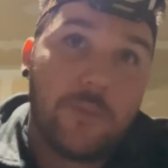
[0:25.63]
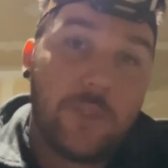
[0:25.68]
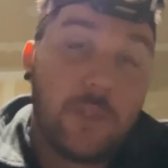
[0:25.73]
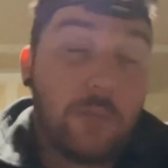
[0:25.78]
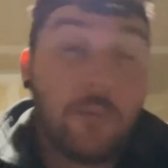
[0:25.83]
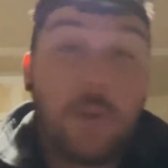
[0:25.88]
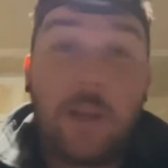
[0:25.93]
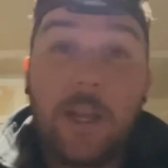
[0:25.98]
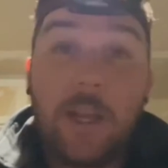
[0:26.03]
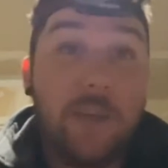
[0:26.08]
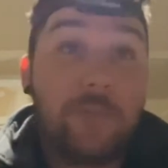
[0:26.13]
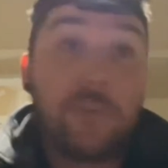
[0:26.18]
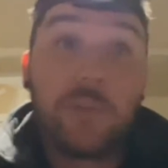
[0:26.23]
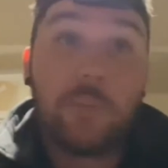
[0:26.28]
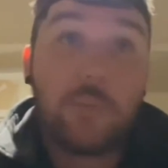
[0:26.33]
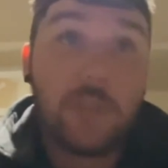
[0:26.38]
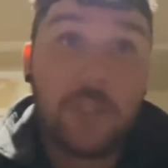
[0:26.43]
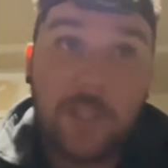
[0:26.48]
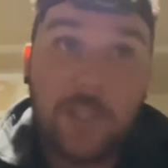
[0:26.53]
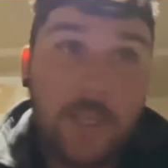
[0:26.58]
Not right after,
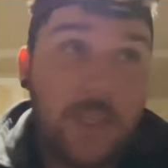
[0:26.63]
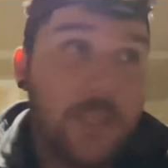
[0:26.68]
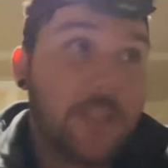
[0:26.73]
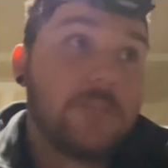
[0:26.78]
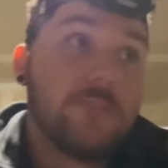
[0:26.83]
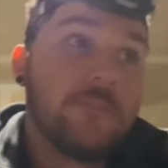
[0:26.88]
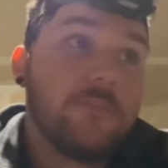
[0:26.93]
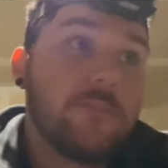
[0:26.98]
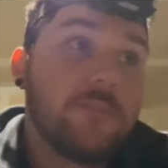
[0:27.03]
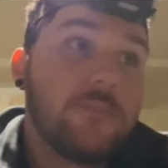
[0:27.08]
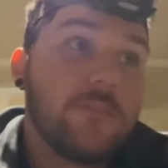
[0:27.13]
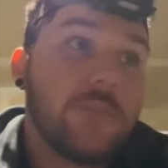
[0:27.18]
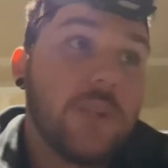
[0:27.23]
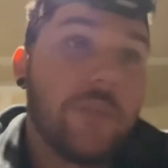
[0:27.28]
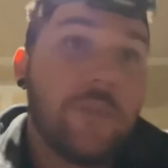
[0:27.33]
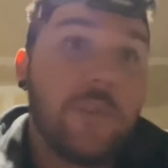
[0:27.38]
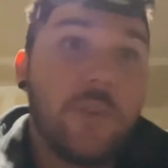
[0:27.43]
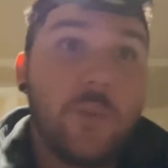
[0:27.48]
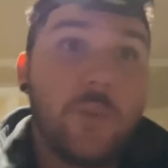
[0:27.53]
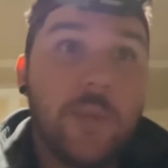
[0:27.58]
but like a
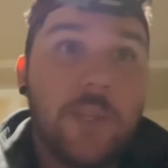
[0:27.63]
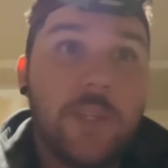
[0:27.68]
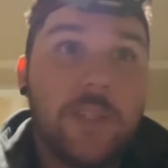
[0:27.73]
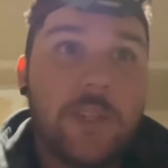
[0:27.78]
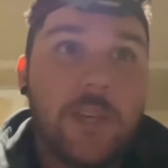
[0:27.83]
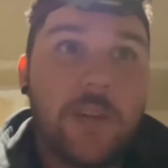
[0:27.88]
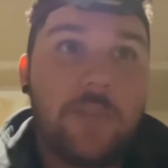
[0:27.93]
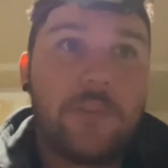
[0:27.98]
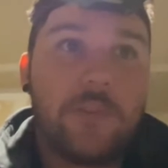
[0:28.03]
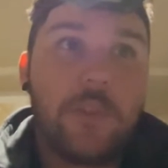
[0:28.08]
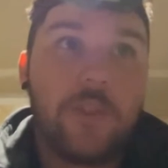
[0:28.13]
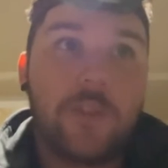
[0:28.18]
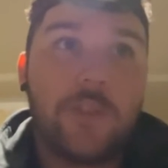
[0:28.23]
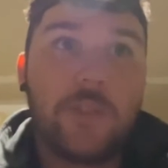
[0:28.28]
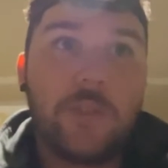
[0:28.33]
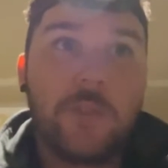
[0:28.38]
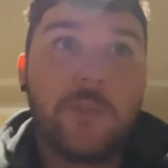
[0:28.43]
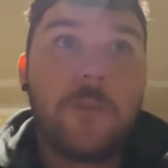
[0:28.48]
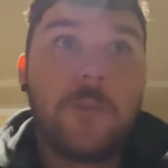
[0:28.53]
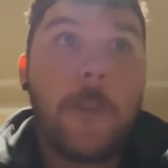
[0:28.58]
few weeks after the
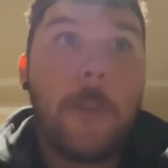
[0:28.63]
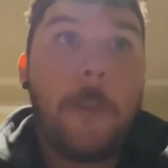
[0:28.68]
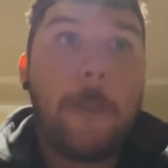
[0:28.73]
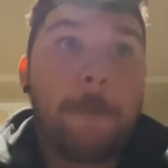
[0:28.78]
tune.